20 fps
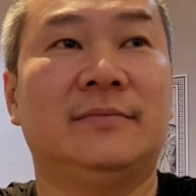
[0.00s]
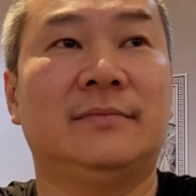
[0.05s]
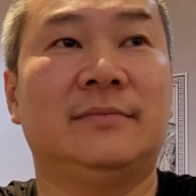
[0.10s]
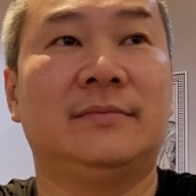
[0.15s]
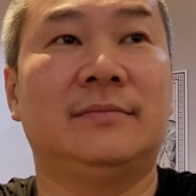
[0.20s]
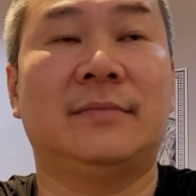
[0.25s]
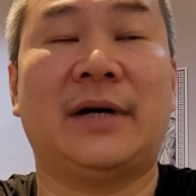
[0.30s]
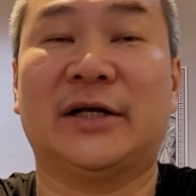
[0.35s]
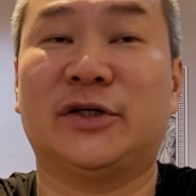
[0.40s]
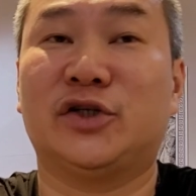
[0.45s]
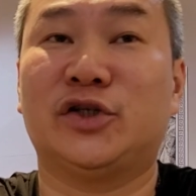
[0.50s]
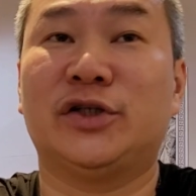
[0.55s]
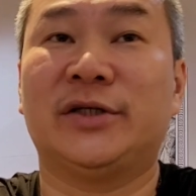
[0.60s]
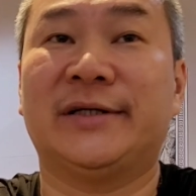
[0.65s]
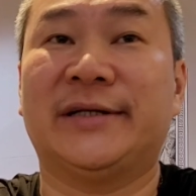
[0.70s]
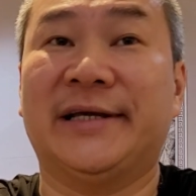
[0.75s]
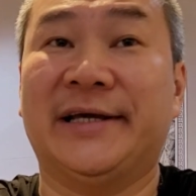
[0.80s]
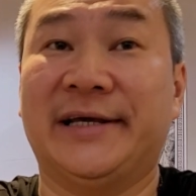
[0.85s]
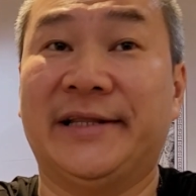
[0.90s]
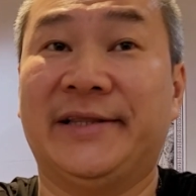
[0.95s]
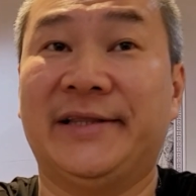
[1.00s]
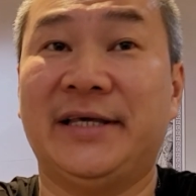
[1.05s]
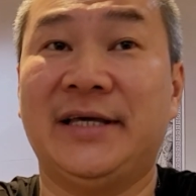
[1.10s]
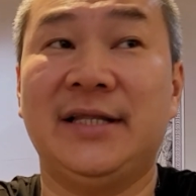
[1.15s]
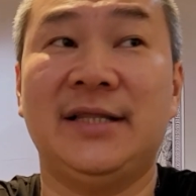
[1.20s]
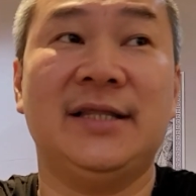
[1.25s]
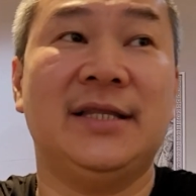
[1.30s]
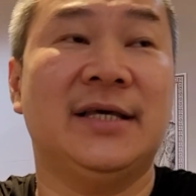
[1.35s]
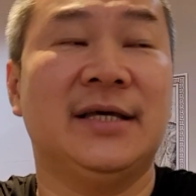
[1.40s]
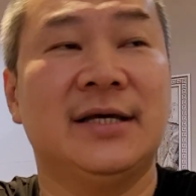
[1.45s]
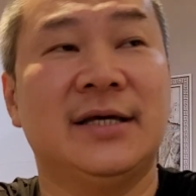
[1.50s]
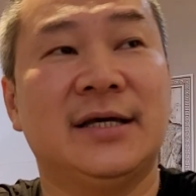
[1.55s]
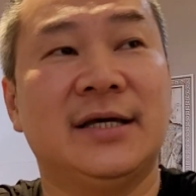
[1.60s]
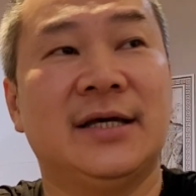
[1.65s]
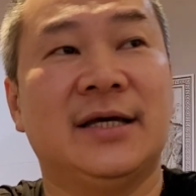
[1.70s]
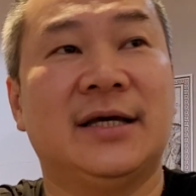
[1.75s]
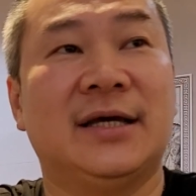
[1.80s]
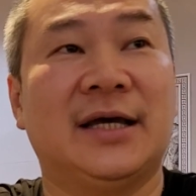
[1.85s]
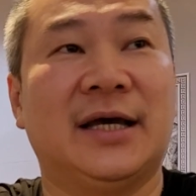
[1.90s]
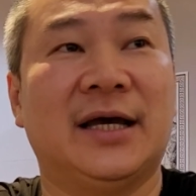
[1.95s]
March 18
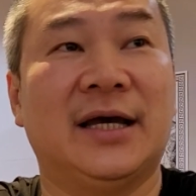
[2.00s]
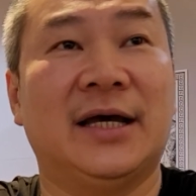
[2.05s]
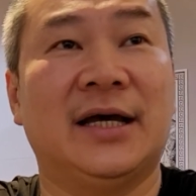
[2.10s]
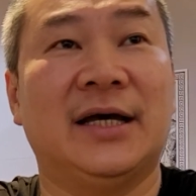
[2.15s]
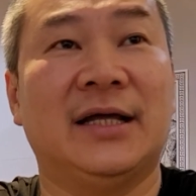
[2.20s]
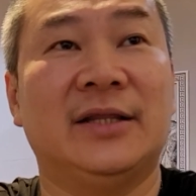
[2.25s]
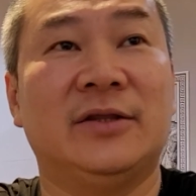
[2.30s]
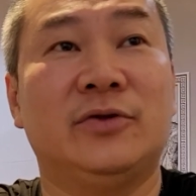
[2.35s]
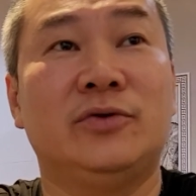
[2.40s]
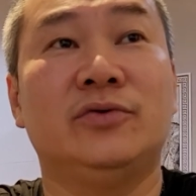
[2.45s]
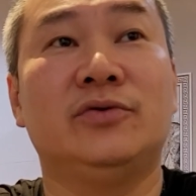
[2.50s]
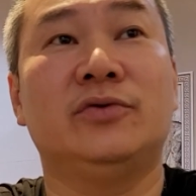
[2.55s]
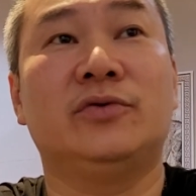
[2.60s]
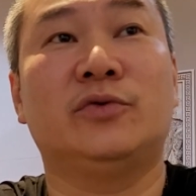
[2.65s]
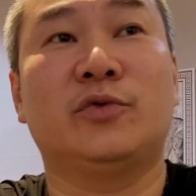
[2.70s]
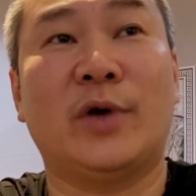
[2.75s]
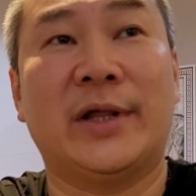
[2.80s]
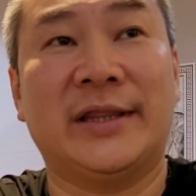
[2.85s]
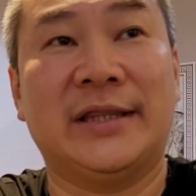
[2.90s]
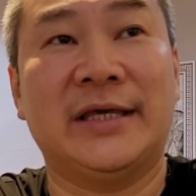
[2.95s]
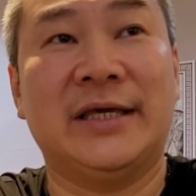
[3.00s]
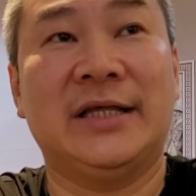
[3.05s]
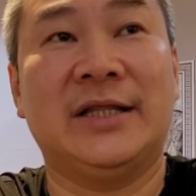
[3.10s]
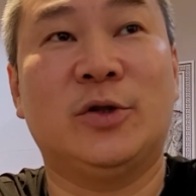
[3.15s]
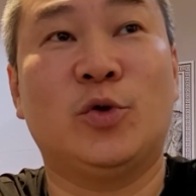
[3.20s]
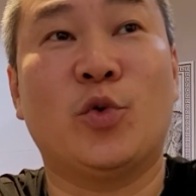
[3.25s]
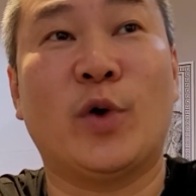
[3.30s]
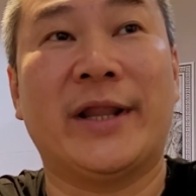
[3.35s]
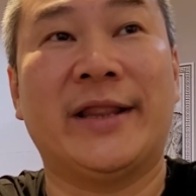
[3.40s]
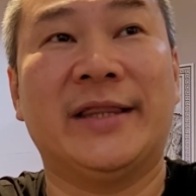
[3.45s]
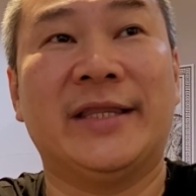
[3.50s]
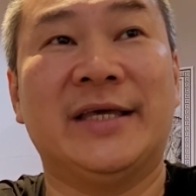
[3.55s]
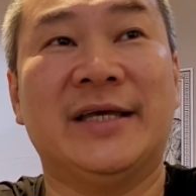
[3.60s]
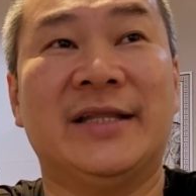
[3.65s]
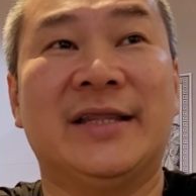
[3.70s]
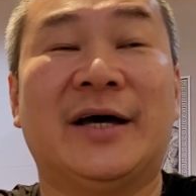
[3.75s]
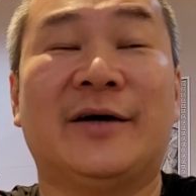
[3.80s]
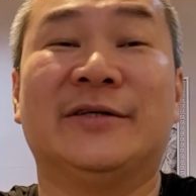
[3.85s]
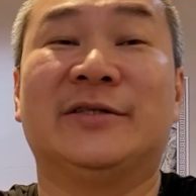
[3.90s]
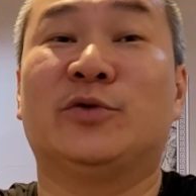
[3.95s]
and to 2020.
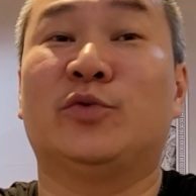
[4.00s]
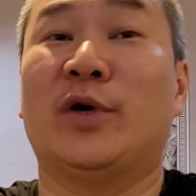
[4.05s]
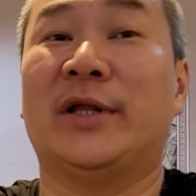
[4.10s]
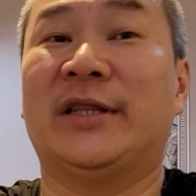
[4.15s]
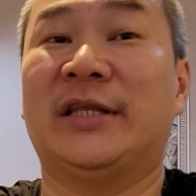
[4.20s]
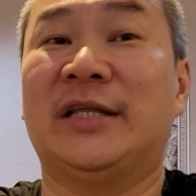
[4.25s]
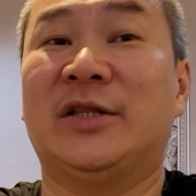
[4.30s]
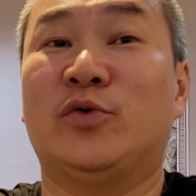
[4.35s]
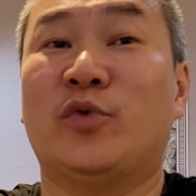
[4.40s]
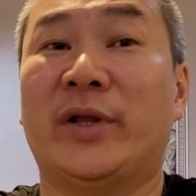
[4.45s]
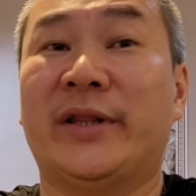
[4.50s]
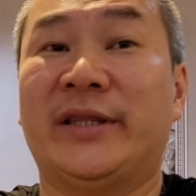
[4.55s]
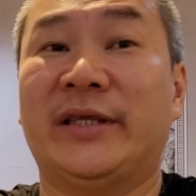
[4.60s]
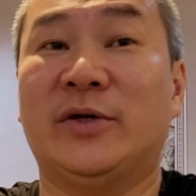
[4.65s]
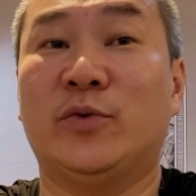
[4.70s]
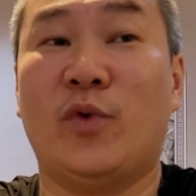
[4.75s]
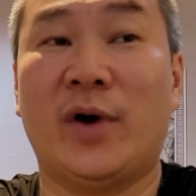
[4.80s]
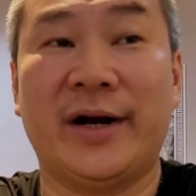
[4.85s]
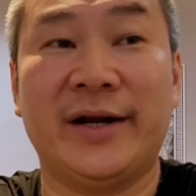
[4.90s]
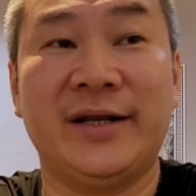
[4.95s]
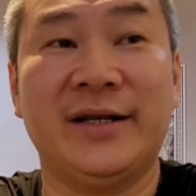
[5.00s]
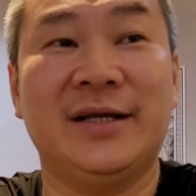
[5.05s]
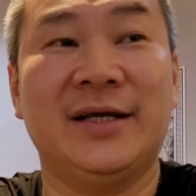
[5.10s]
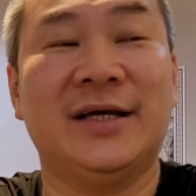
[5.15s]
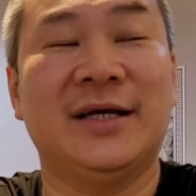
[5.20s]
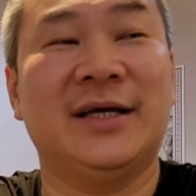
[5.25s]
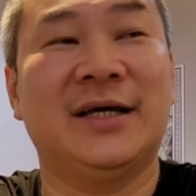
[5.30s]
Now it's 2021.